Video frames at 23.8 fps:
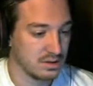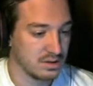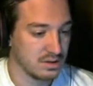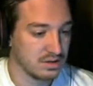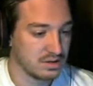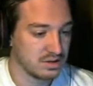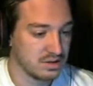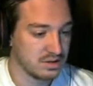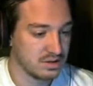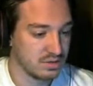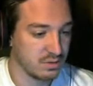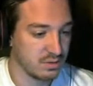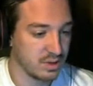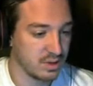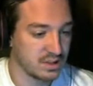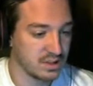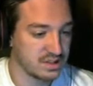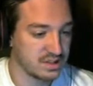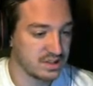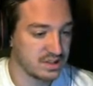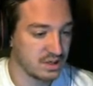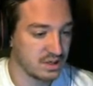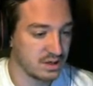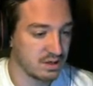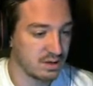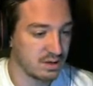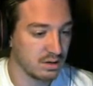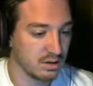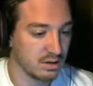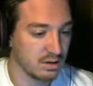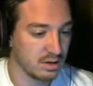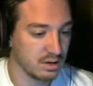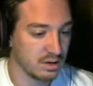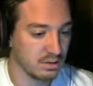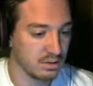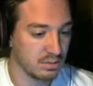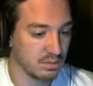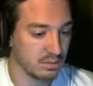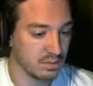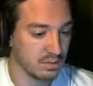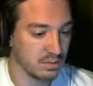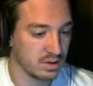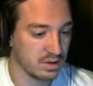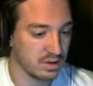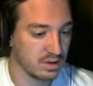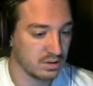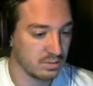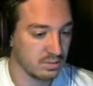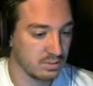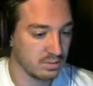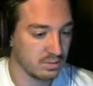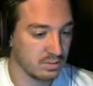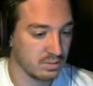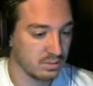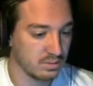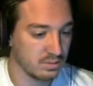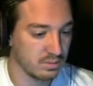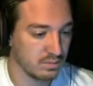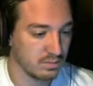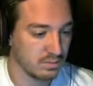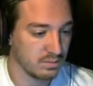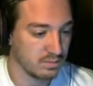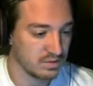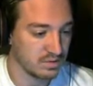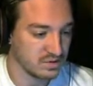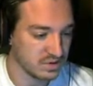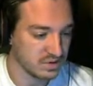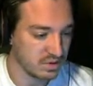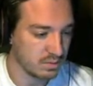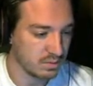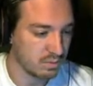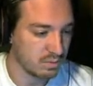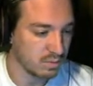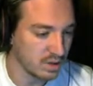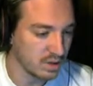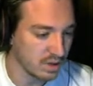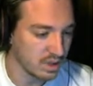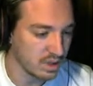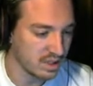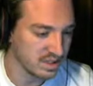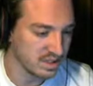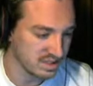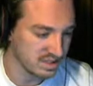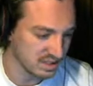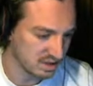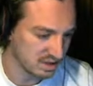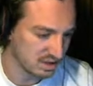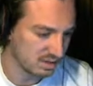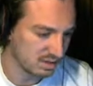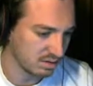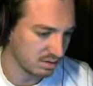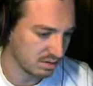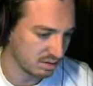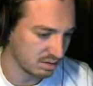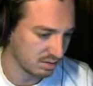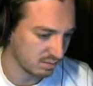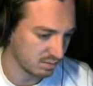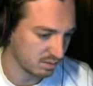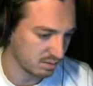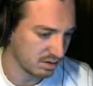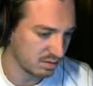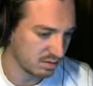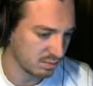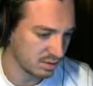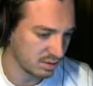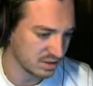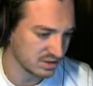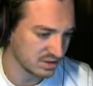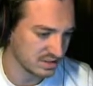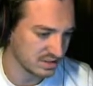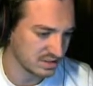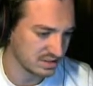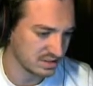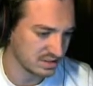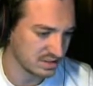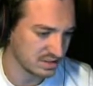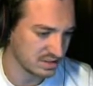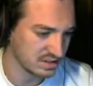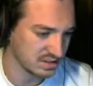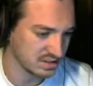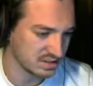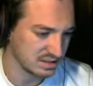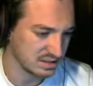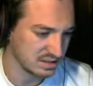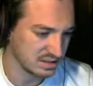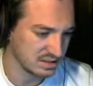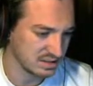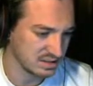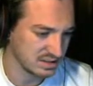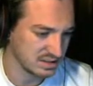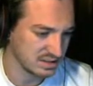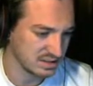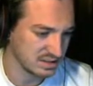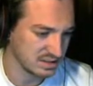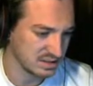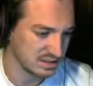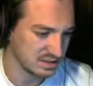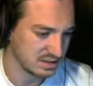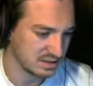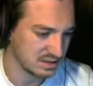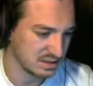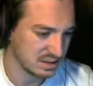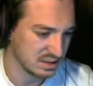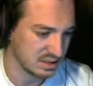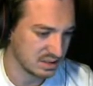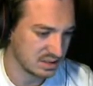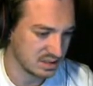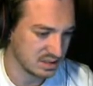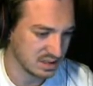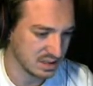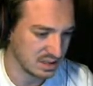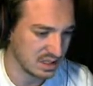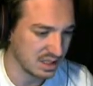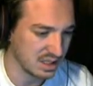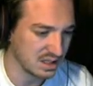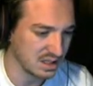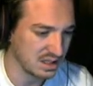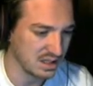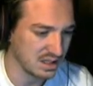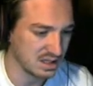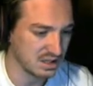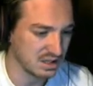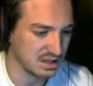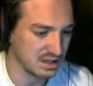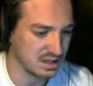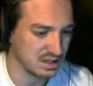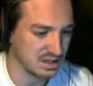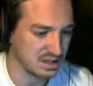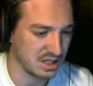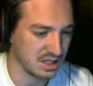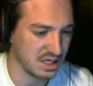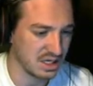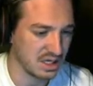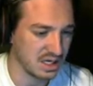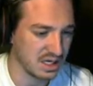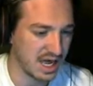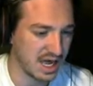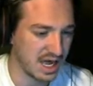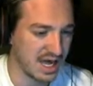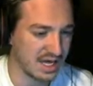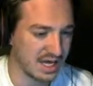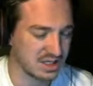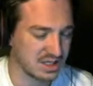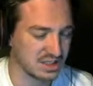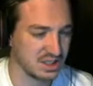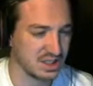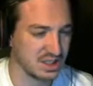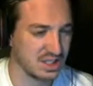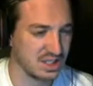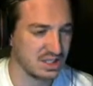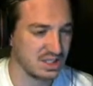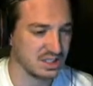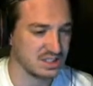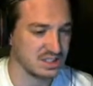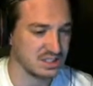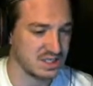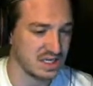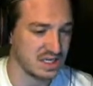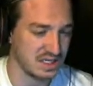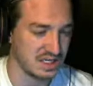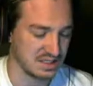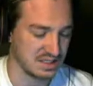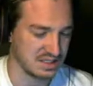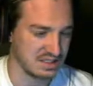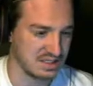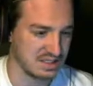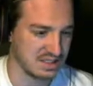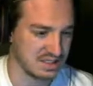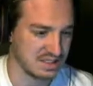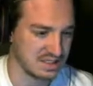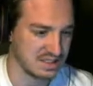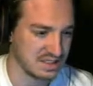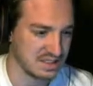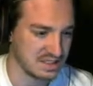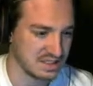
So what I saw earlier, what... So what I saw earlier really was... To think that thing actually exists.